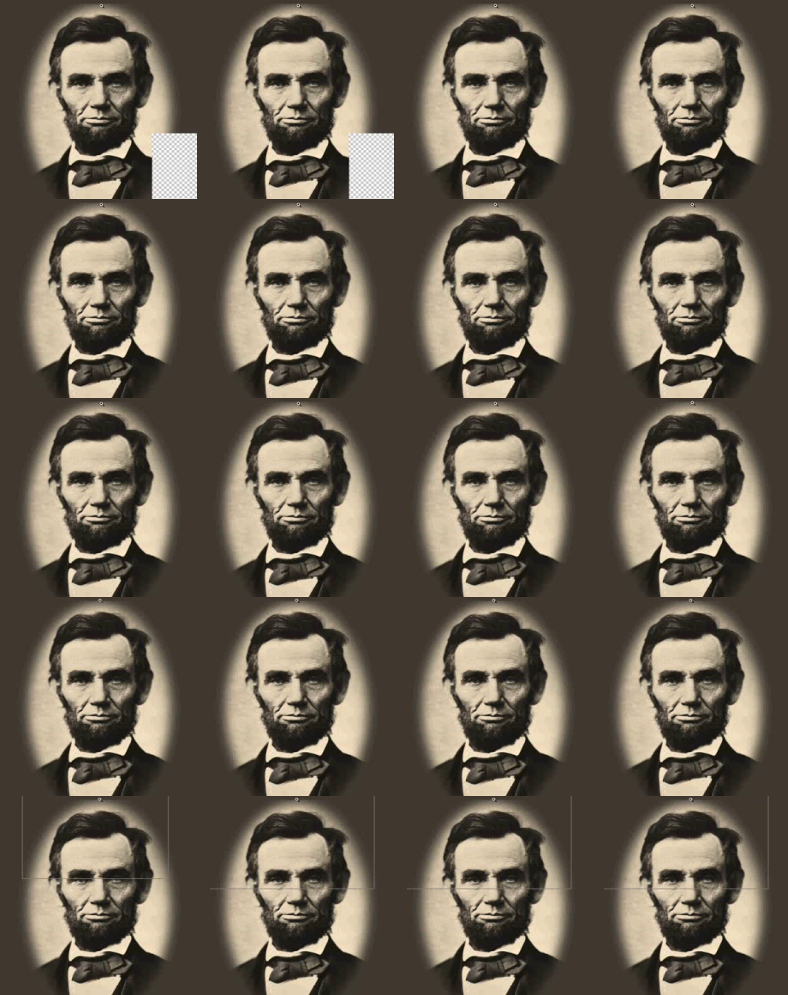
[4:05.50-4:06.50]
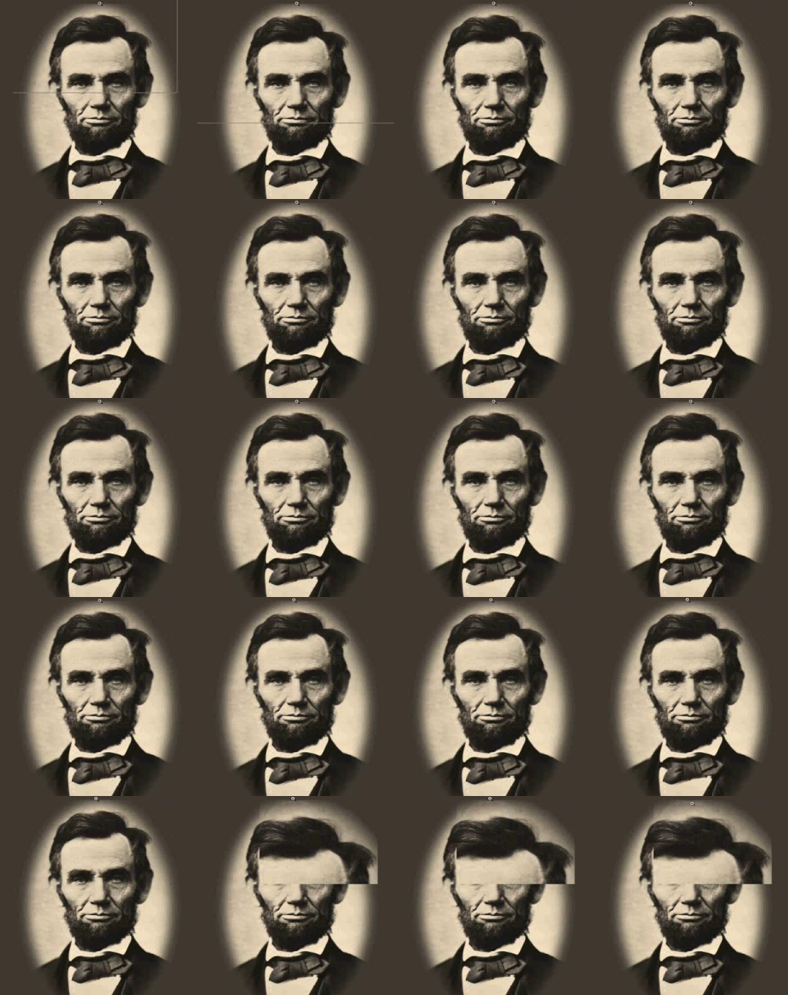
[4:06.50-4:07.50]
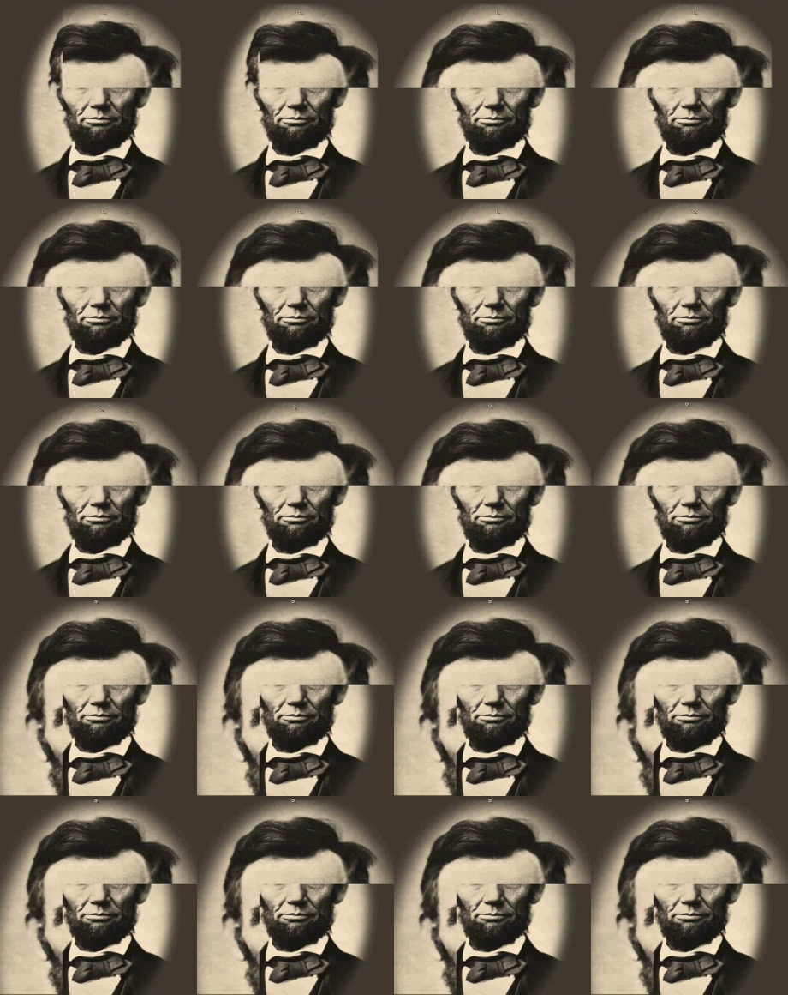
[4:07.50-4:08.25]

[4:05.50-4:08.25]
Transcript: Nobody speaks.